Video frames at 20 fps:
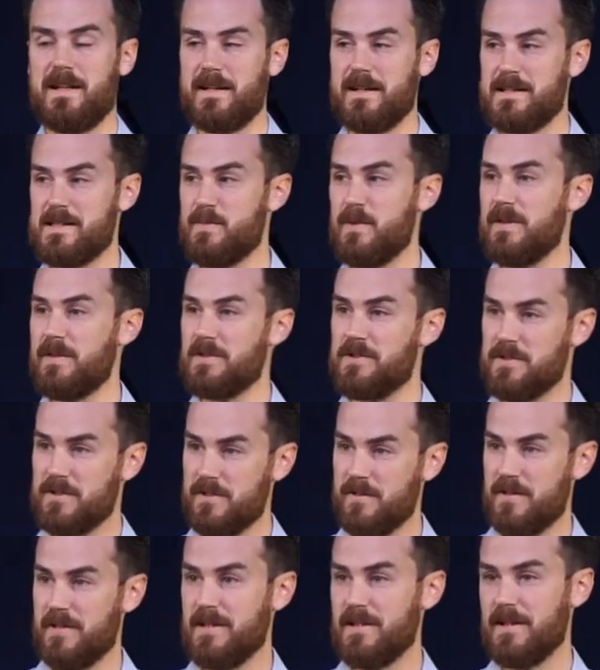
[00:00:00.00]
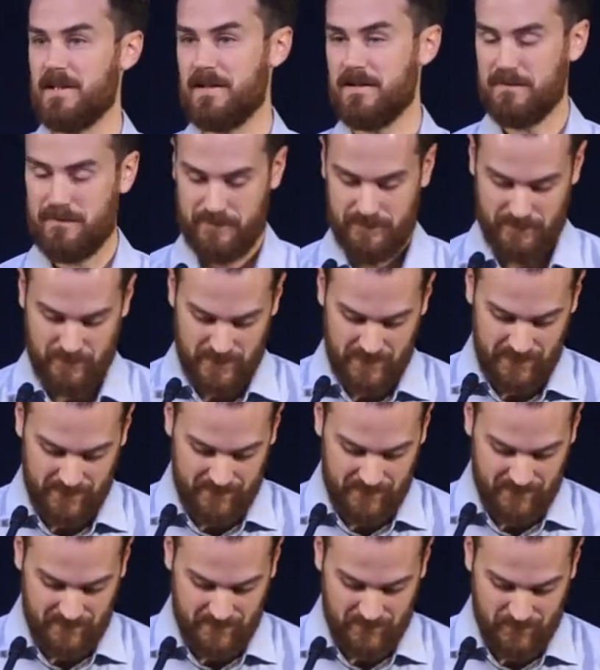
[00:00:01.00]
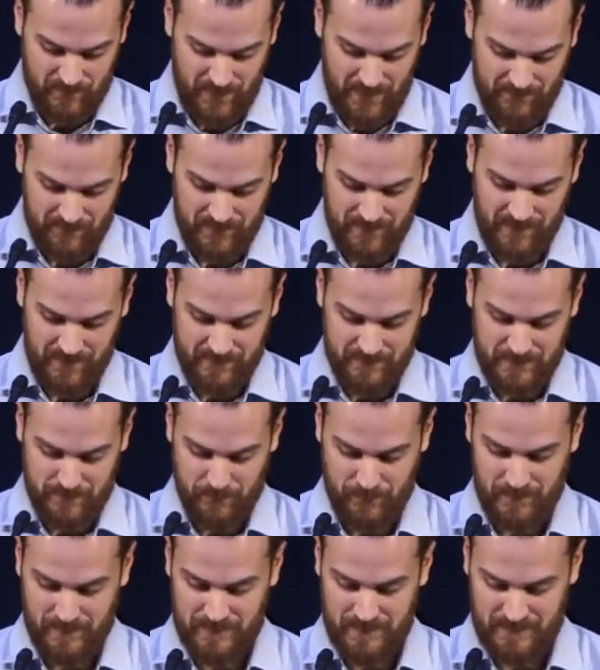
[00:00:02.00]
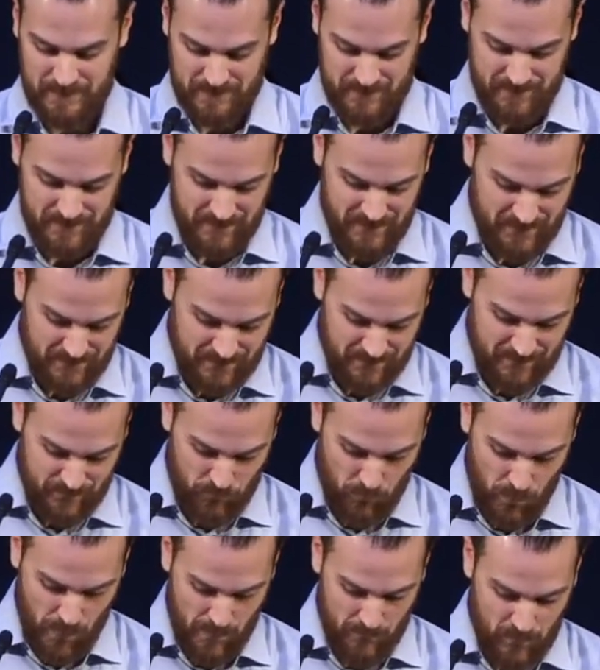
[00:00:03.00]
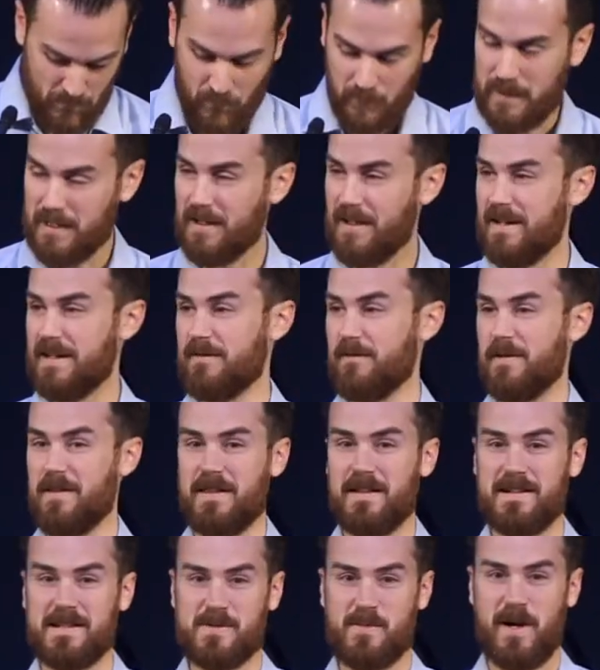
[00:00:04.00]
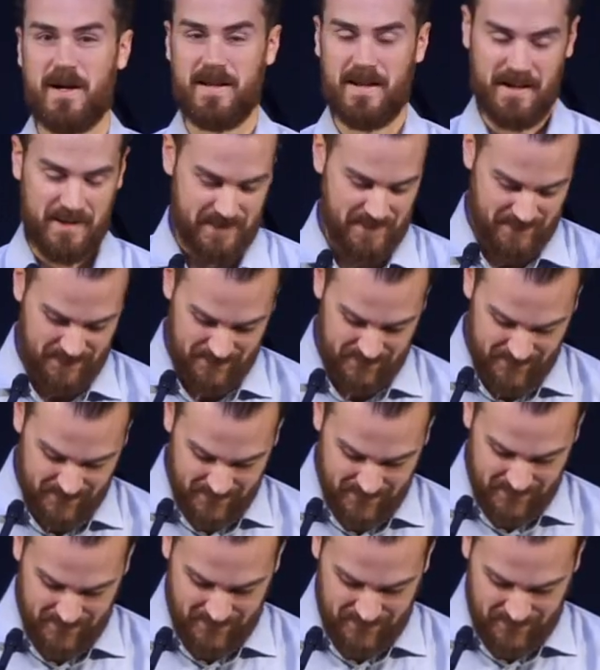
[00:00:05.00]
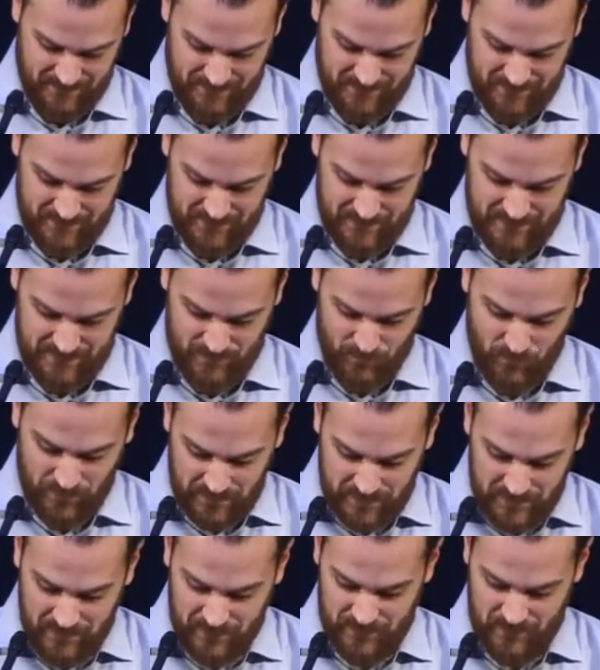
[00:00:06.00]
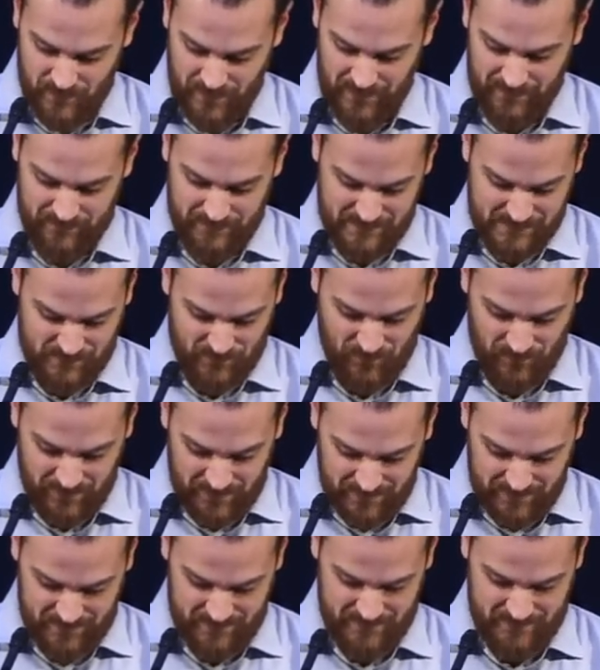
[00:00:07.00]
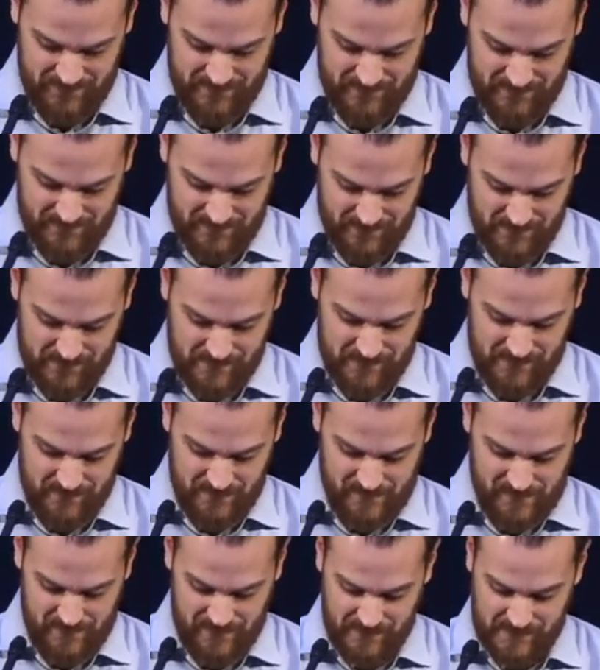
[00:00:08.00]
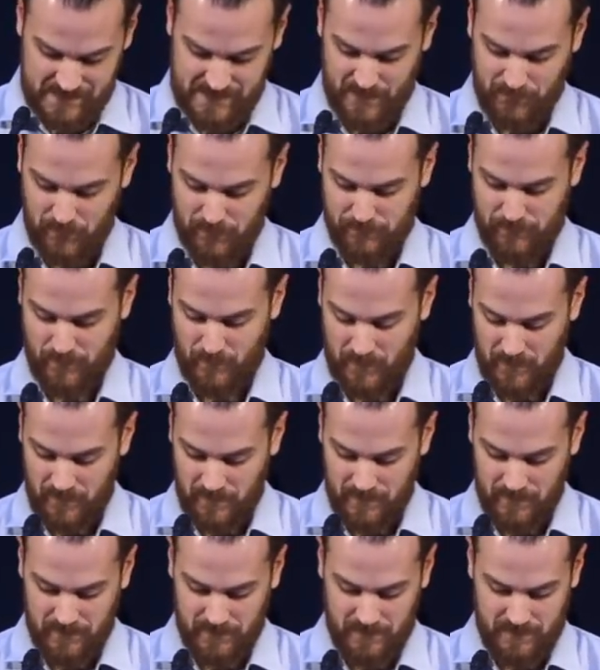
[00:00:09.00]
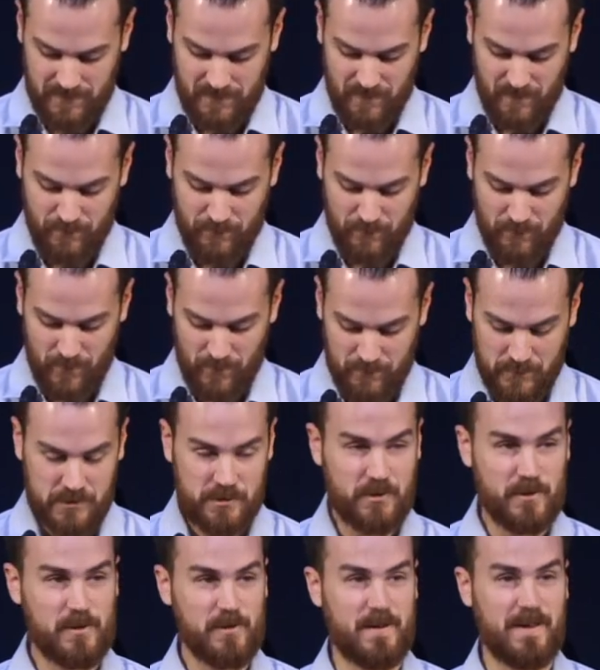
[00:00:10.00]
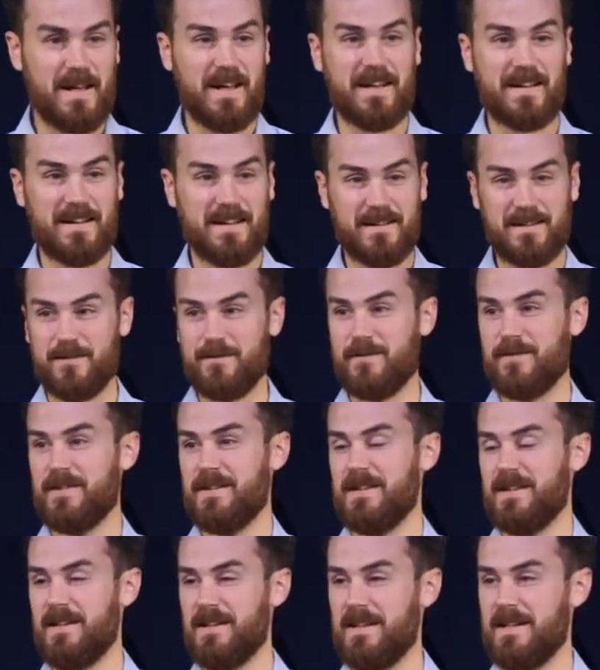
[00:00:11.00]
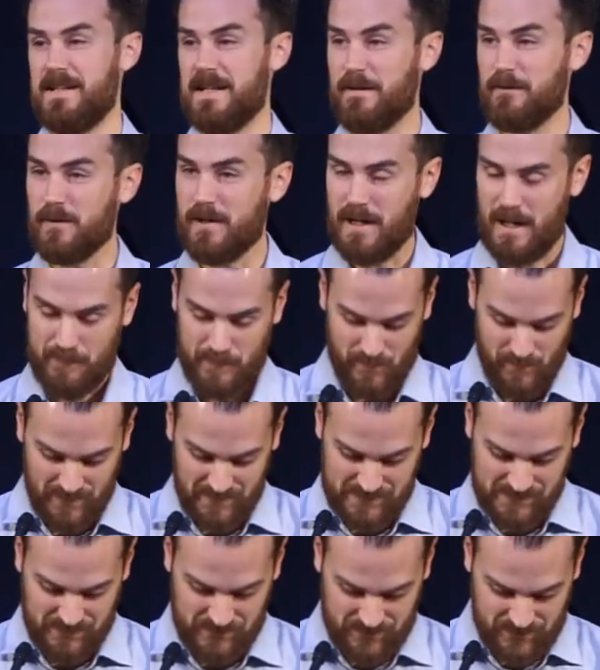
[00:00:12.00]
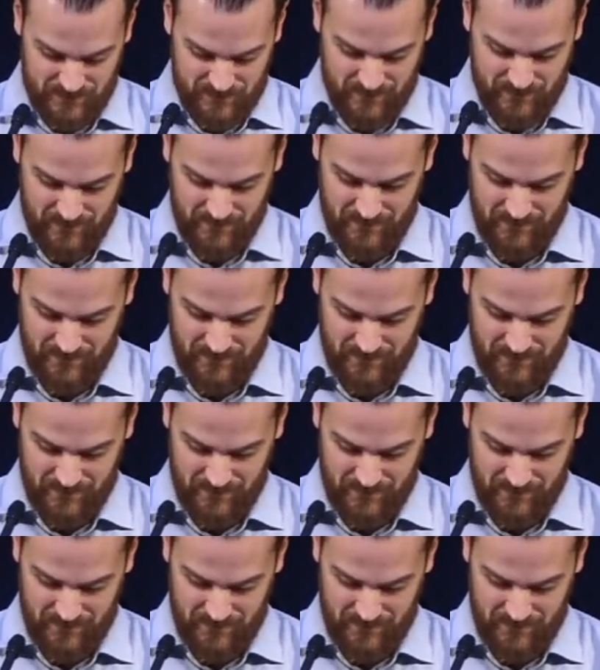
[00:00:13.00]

speak the truth in love. And I think you have a lot of different, people mean a lot of different things by that. But here you have this great example from Paul of, of truth and love, never compromising truth,